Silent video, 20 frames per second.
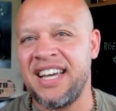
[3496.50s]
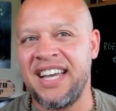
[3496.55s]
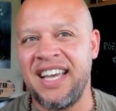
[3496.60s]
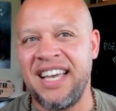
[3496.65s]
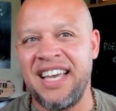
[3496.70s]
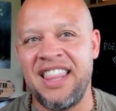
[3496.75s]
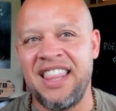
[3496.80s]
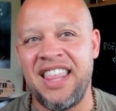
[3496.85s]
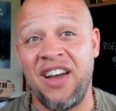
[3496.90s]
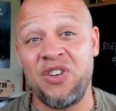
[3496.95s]

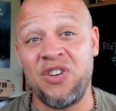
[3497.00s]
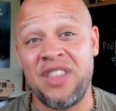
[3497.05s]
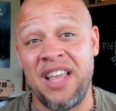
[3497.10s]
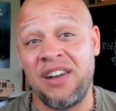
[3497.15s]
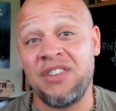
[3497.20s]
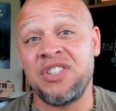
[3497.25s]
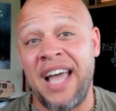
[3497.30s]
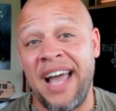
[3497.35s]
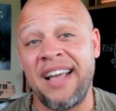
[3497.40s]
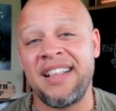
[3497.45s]
he, they, that
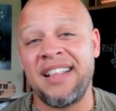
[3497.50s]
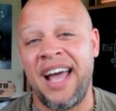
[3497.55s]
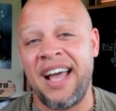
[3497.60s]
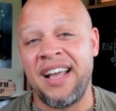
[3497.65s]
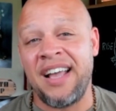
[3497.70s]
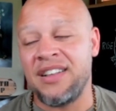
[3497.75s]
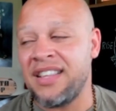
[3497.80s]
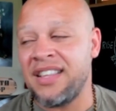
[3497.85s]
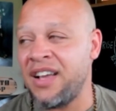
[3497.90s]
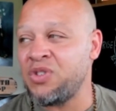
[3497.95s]
was like
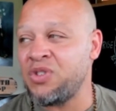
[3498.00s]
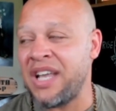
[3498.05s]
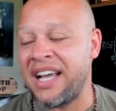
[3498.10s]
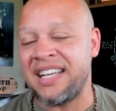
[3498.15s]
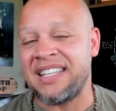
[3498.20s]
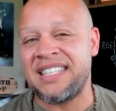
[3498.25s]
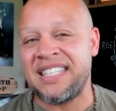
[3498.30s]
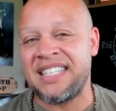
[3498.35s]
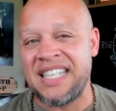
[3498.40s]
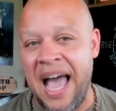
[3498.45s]
that that was like
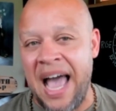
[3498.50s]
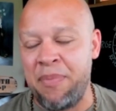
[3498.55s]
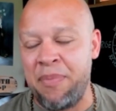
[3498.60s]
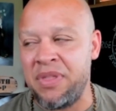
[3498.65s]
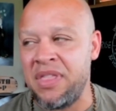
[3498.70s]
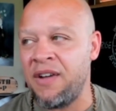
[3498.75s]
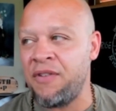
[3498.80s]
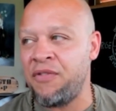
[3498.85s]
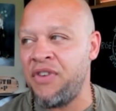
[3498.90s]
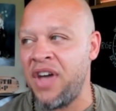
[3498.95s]
a slap
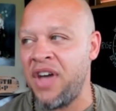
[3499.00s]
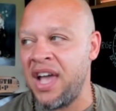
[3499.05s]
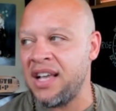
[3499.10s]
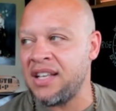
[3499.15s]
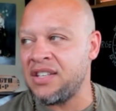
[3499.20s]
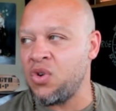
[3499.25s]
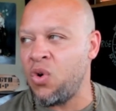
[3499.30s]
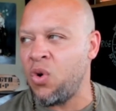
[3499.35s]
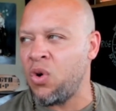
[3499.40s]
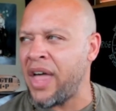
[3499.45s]
in their
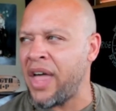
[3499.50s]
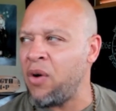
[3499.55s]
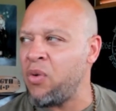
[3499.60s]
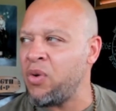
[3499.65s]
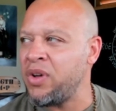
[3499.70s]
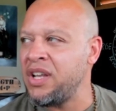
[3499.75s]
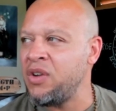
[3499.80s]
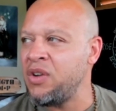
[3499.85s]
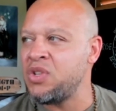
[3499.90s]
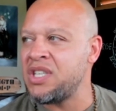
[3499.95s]
face, or like
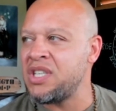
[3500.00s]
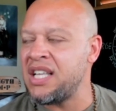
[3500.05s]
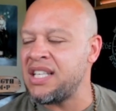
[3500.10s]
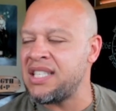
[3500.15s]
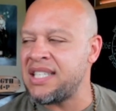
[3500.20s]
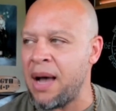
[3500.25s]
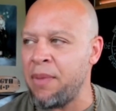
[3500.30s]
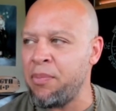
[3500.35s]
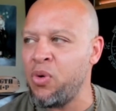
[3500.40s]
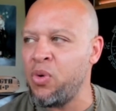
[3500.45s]
when he was in the
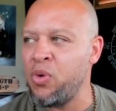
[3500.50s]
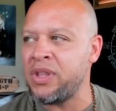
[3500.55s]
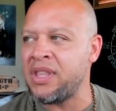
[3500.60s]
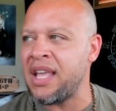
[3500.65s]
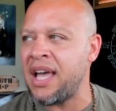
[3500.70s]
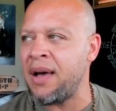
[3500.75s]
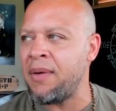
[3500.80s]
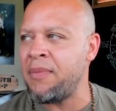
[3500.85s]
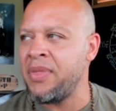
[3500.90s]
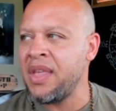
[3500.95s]
temple with
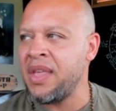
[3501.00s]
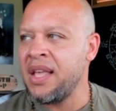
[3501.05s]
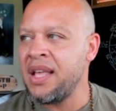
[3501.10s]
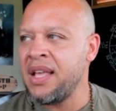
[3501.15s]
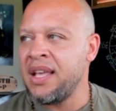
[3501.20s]
them